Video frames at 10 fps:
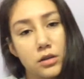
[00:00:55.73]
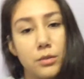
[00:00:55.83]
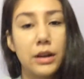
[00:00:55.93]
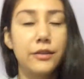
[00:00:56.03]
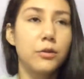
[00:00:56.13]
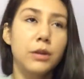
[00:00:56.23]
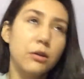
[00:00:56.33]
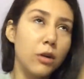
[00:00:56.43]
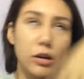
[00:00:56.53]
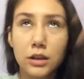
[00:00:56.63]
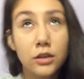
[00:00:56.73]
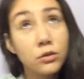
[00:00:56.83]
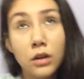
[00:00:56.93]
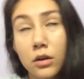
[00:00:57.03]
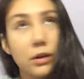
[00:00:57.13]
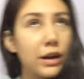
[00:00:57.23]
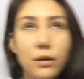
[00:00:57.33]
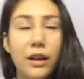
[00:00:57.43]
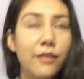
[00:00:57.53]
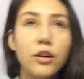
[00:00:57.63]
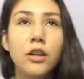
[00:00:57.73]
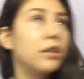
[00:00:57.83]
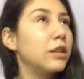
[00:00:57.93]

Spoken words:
So whenever we walk down the runway or whatever,